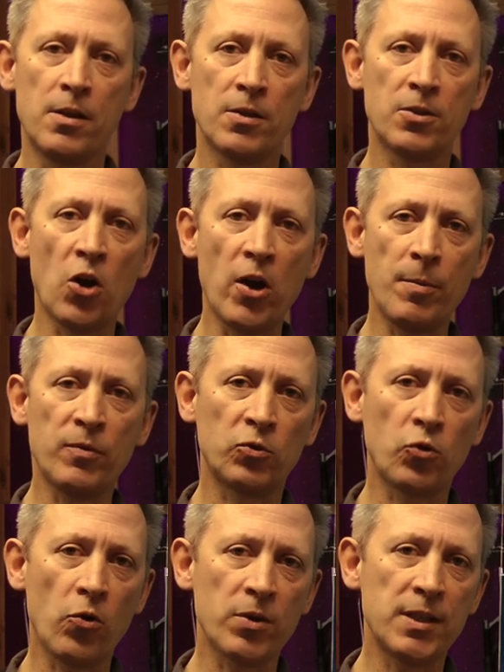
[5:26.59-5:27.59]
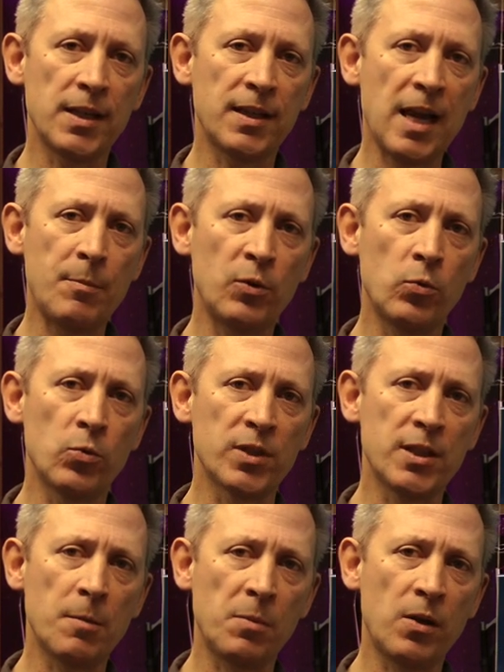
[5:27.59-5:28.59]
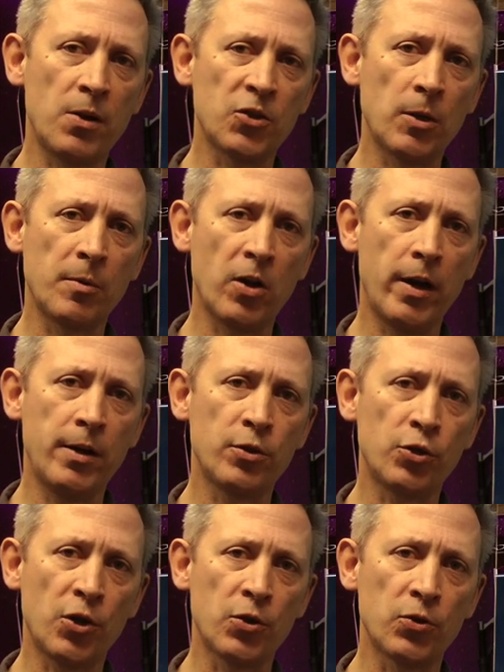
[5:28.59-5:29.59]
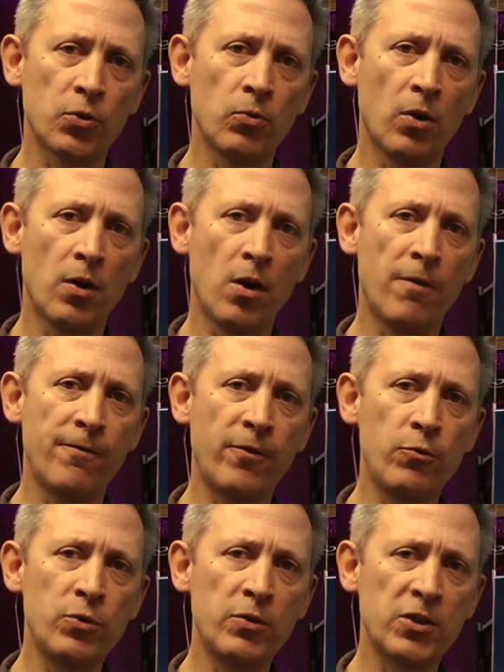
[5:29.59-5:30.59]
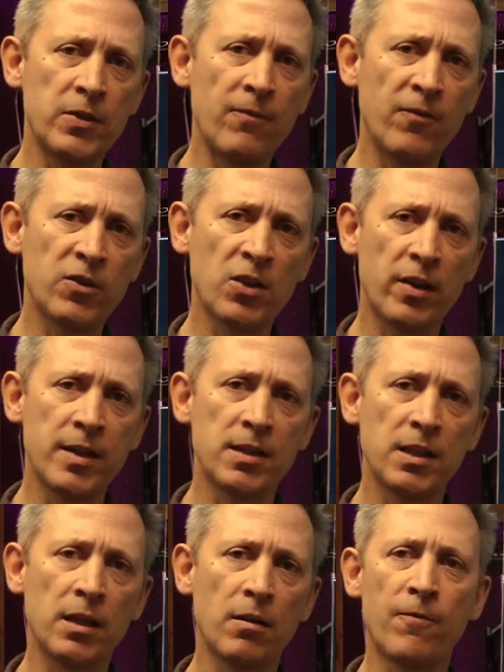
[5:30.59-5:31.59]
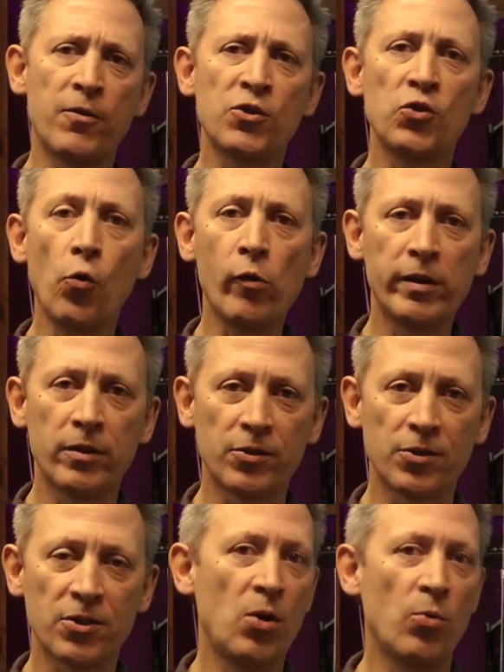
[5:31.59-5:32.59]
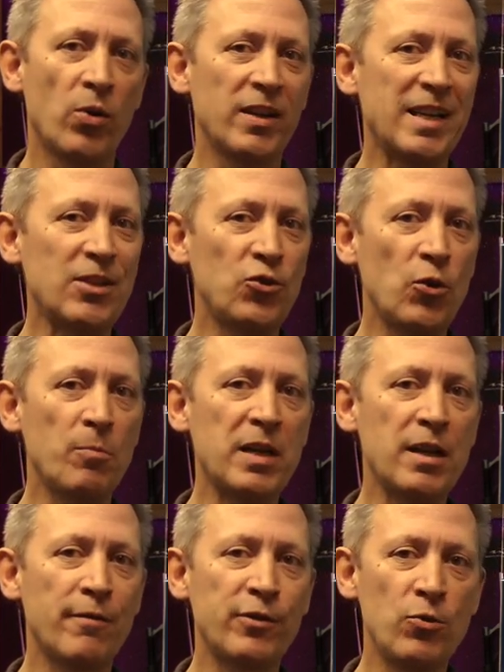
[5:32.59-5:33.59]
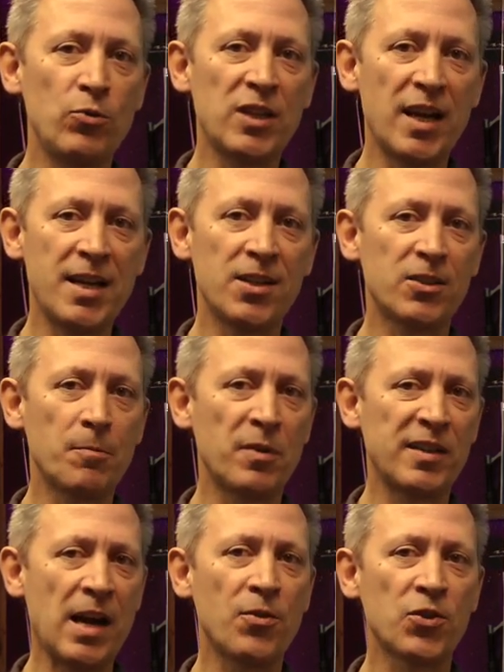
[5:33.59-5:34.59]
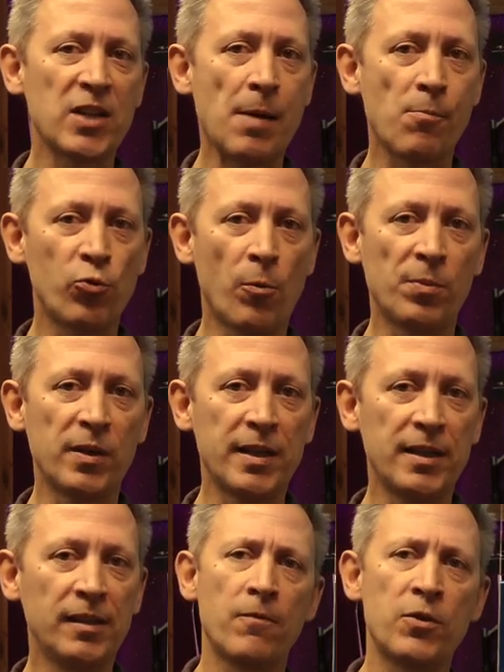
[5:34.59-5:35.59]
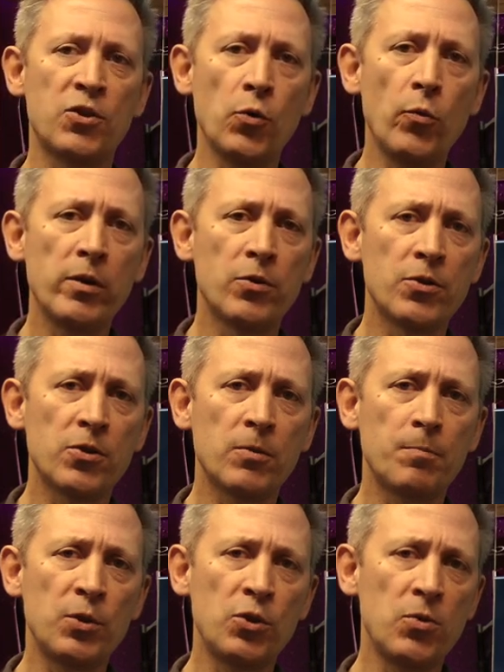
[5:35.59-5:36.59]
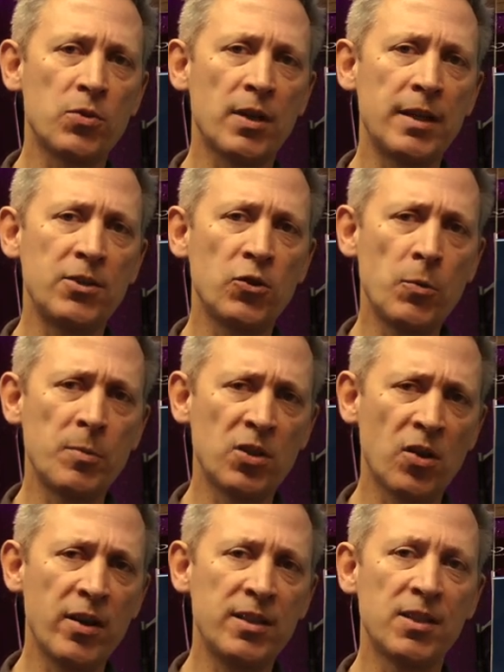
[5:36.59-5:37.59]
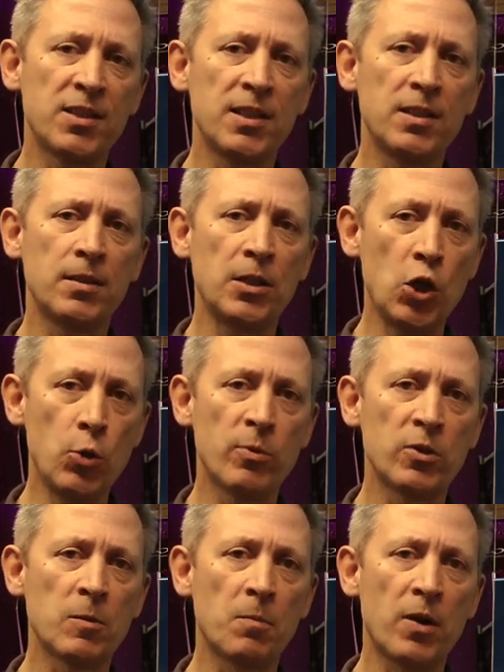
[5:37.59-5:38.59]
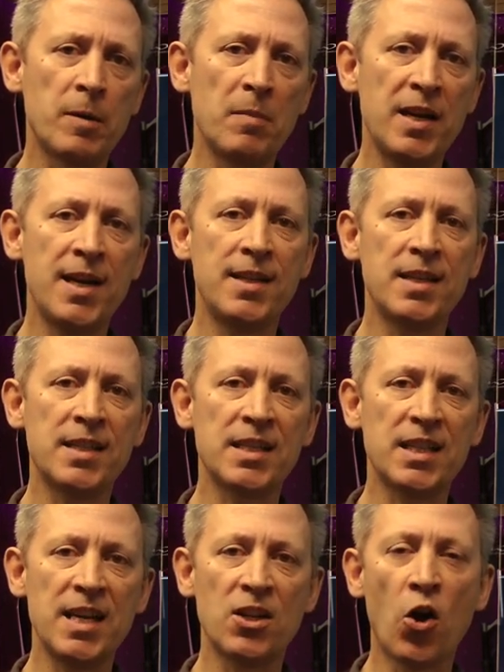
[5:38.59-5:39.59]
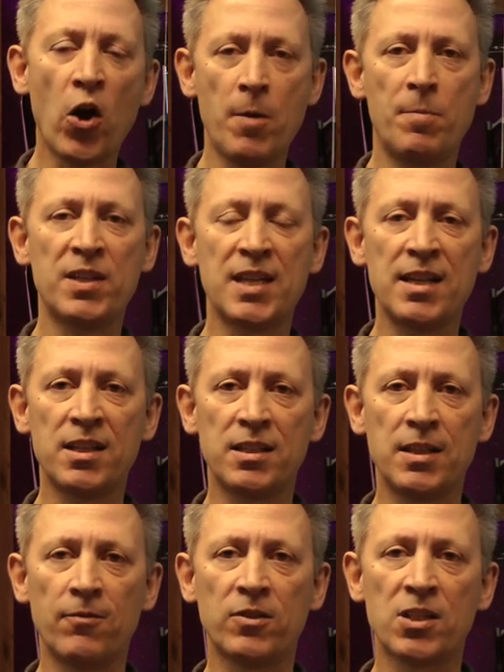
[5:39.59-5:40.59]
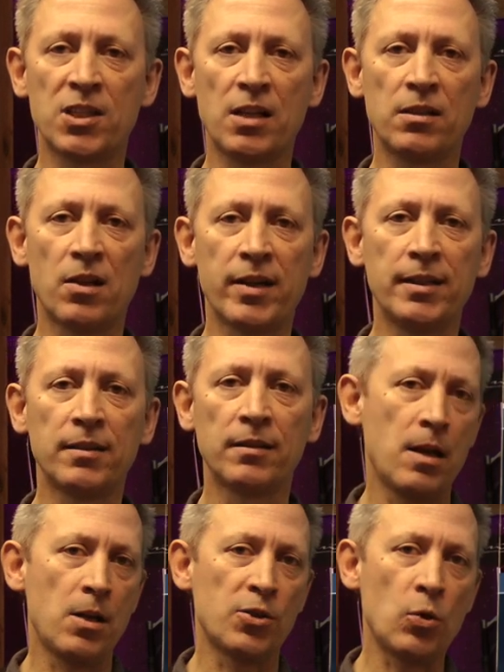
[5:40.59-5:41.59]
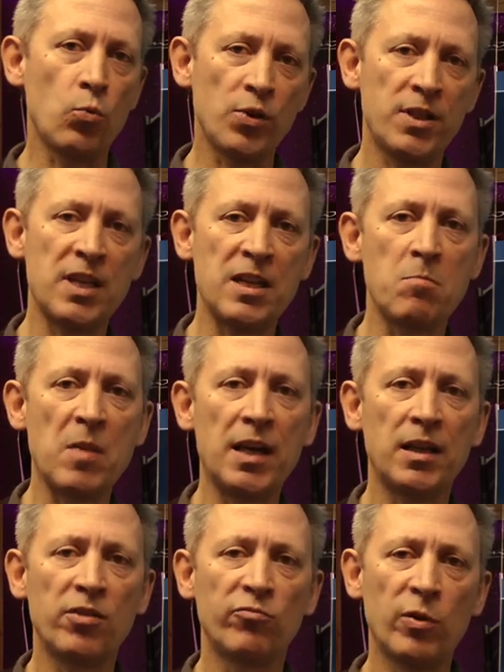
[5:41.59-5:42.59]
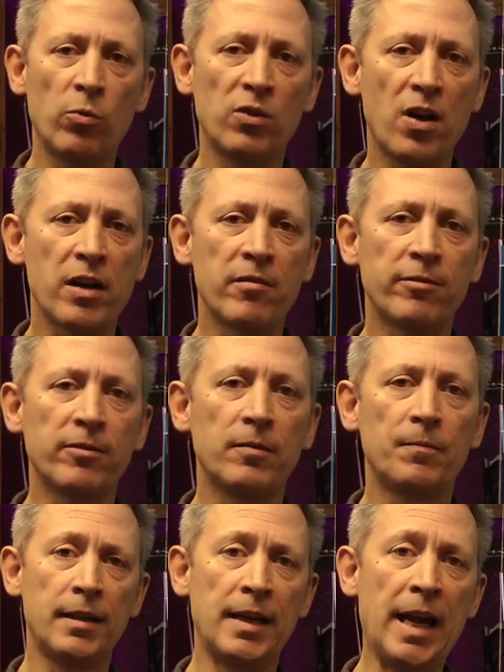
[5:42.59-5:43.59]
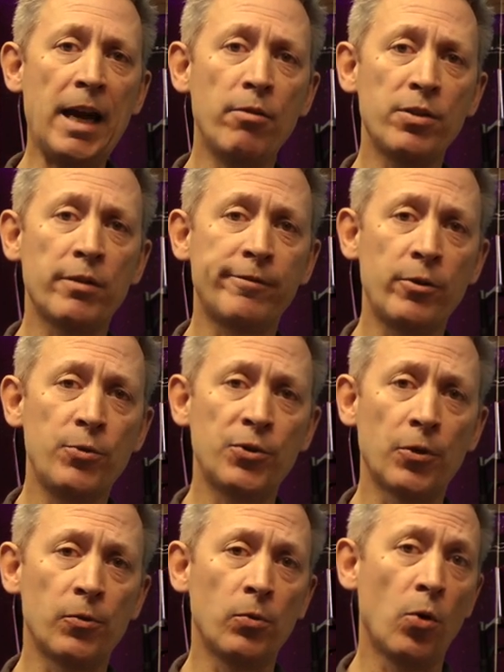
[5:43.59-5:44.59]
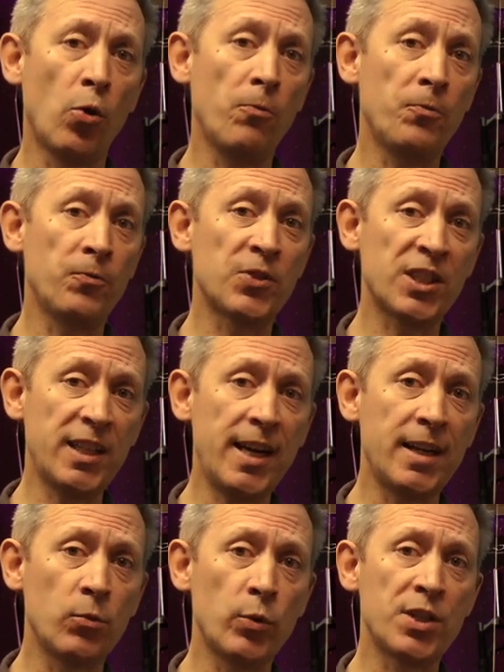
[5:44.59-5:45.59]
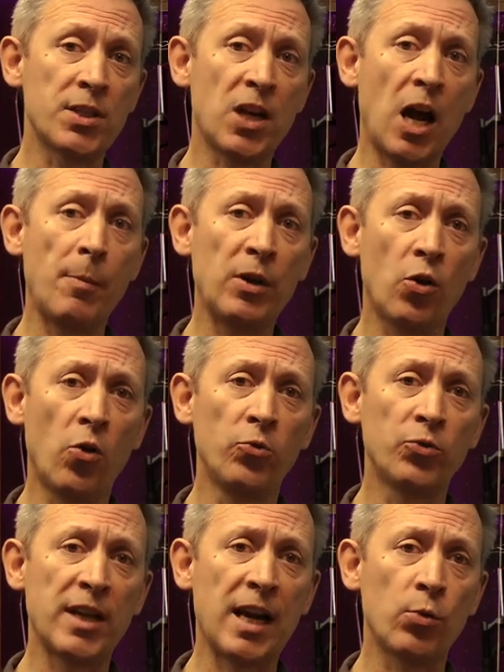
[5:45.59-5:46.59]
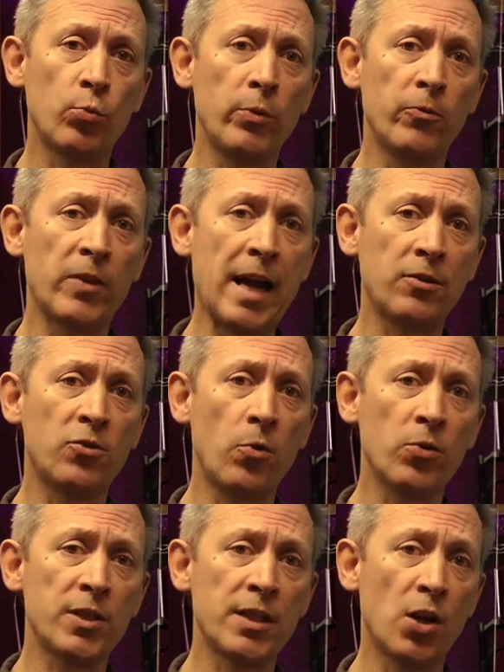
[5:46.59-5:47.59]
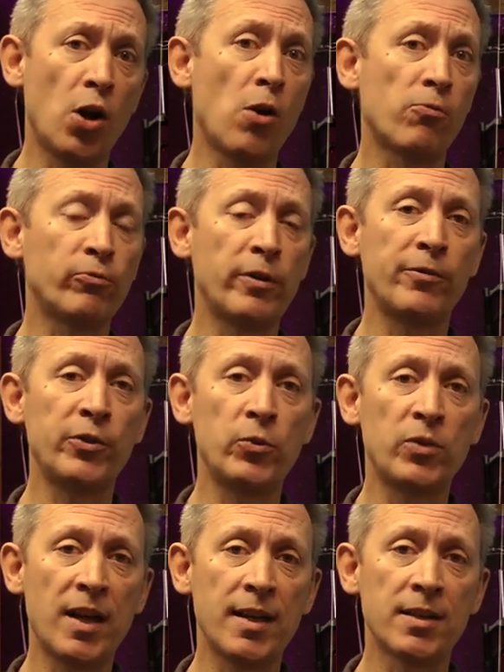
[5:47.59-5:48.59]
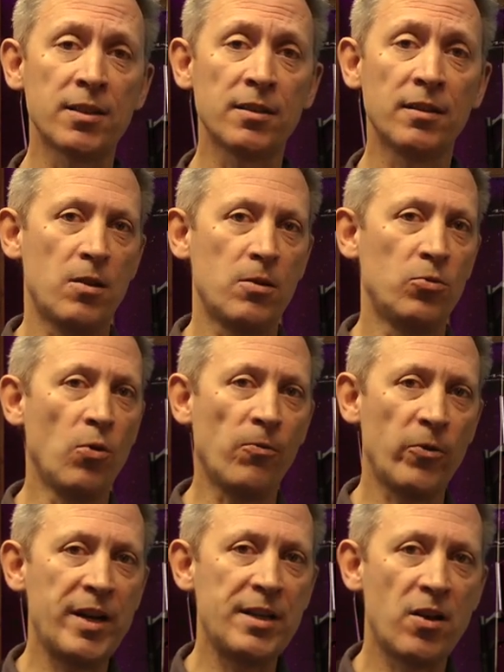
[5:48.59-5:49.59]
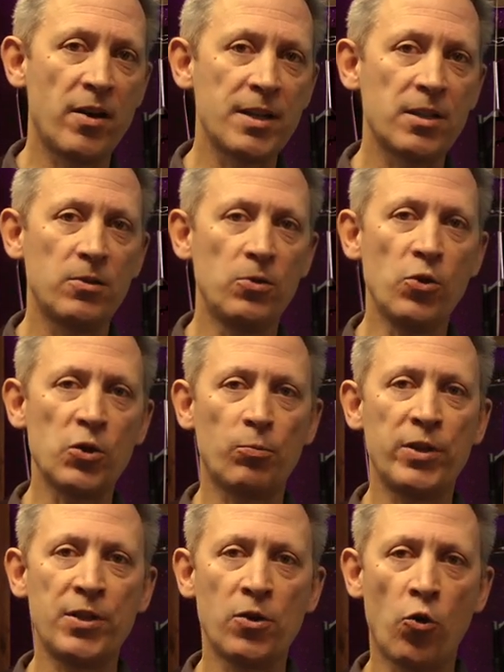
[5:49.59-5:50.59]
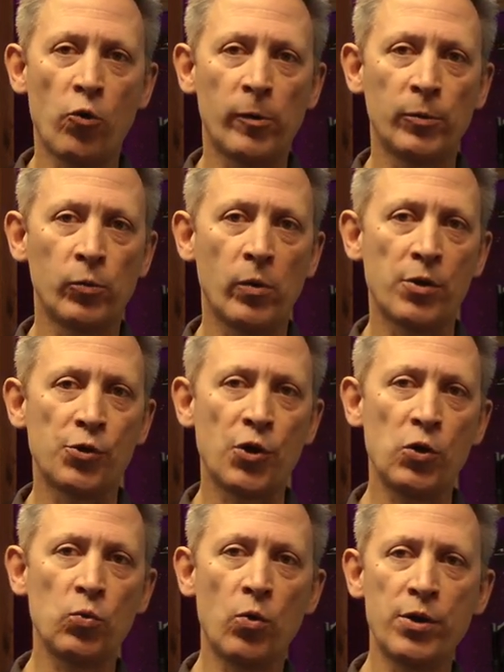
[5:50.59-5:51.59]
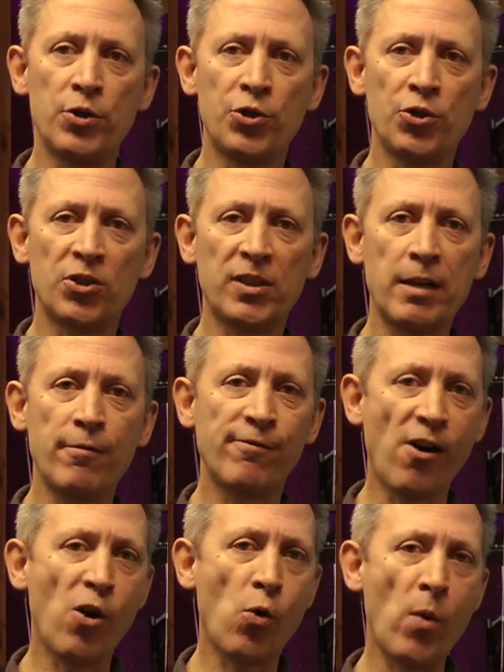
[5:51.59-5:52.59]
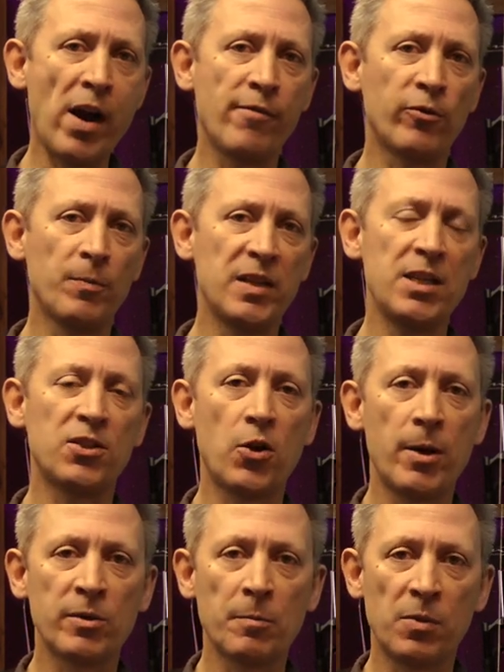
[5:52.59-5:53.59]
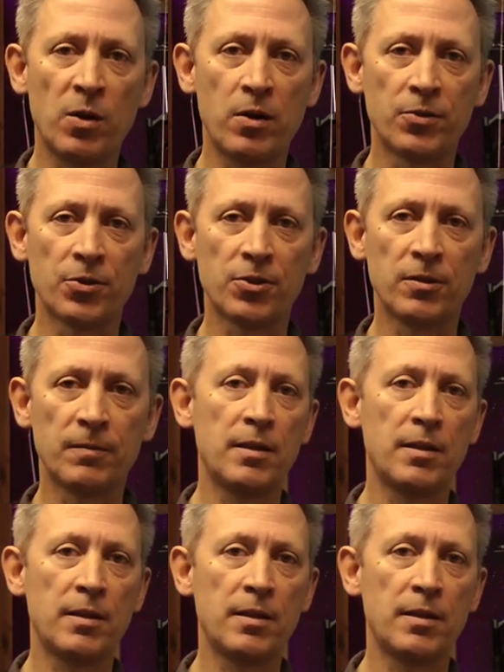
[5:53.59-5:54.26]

The type of toxic chemicals in the plants I'm going to show you are photosynthesizing fusarolins. Well, it took me a few takes to pronounce that properly. Fusarolins produce a dermatitis in humans by making the skin hypersensitive to sunlight. So what does this mean in real life? Here is a photo of skin which has come in contact with that toxin after a few days. Not very nice, looks pretty horrible, and shows why you should stay far away from these types of plants.